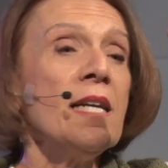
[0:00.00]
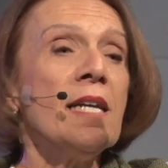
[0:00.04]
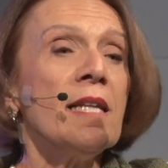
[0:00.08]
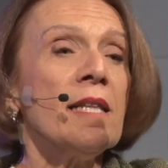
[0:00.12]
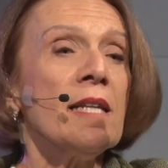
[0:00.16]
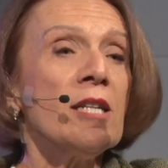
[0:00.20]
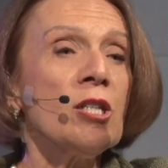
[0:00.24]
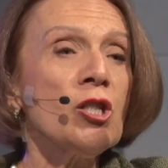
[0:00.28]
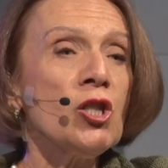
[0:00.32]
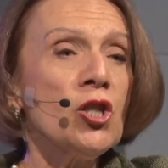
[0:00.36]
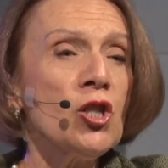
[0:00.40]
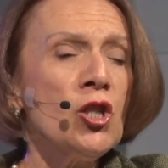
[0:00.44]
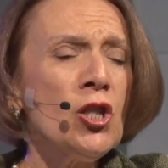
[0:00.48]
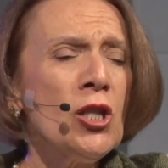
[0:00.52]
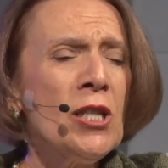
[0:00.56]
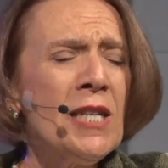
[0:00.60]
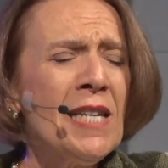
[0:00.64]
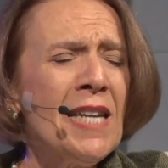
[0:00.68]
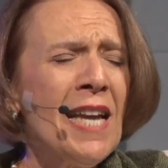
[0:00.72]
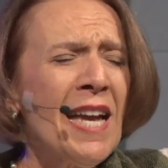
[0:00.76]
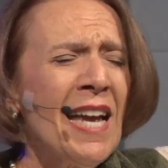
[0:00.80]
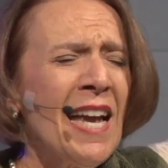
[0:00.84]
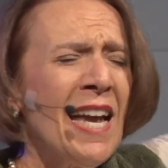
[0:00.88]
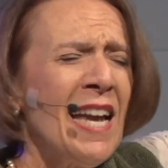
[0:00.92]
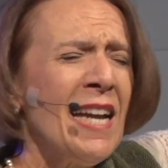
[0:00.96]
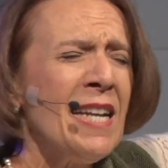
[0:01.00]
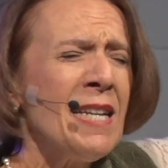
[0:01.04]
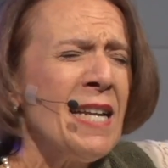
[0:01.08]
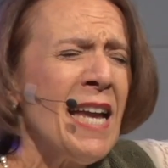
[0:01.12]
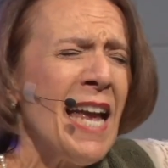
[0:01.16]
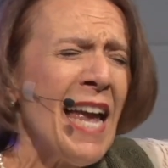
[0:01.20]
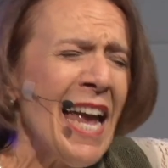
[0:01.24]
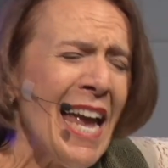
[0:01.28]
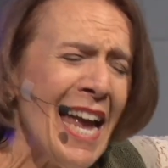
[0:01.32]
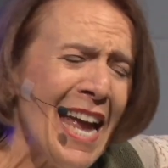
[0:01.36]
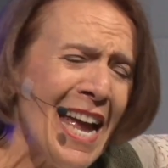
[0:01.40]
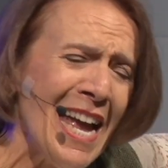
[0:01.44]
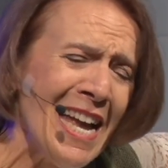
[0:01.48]
that she had
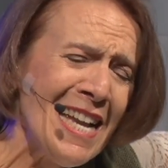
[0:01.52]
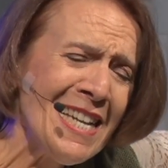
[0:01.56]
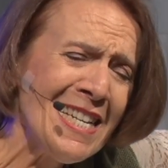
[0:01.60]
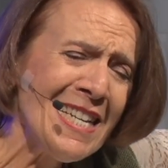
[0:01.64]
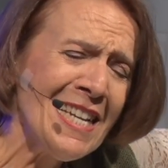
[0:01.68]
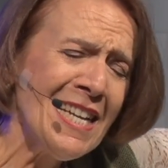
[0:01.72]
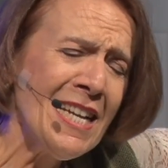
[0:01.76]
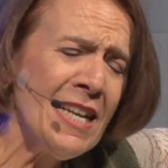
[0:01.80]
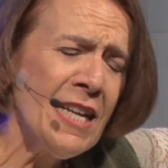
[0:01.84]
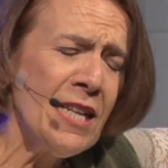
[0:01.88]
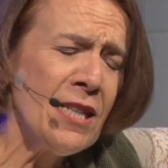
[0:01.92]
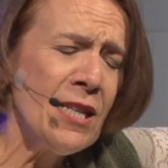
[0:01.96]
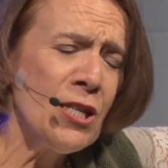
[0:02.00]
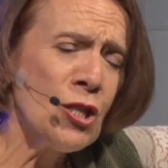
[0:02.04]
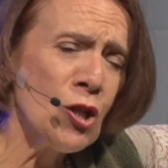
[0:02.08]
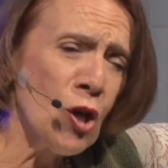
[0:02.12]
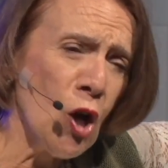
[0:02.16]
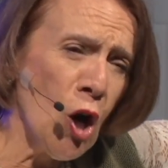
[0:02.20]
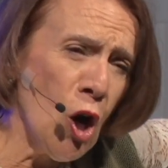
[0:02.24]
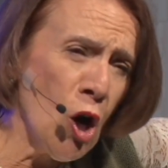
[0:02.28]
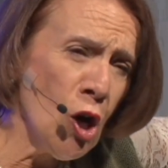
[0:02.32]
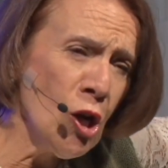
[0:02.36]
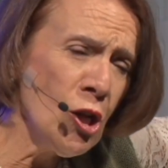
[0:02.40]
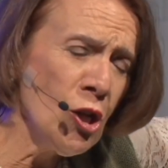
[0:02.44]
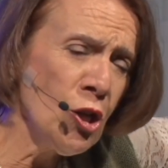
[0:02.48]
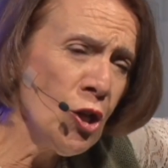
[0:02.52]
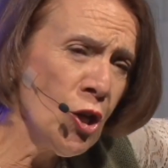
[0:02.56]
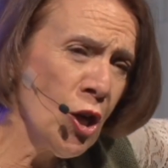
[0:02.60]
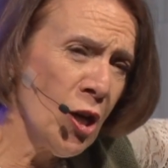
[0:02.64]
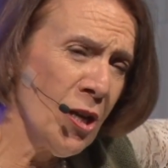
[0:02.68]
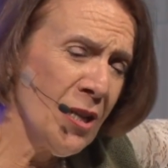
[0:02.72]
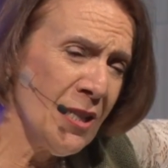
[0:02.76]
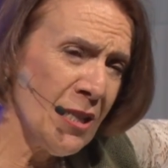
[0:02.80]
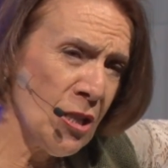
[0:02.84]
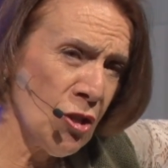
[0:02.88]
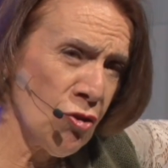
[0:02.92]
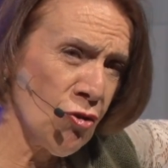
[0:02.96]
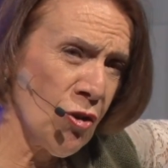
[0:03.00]
had this
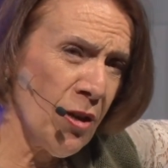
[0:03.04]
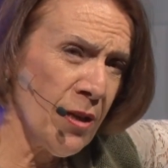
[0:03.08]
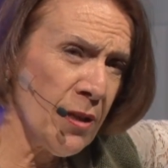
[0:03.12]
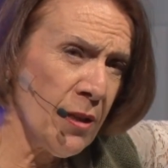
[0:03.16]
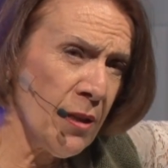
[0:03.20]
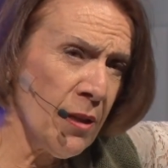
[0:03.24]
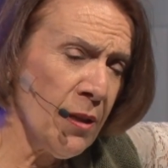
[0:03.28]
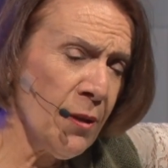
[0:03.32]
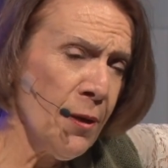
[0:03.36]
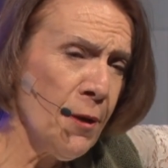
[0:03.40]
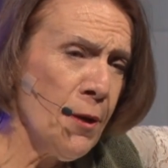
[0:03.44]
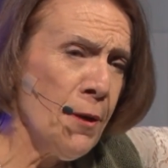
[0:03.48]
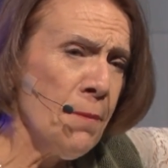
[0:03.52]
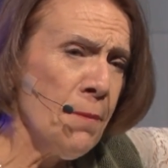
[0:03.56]
ongoing struggle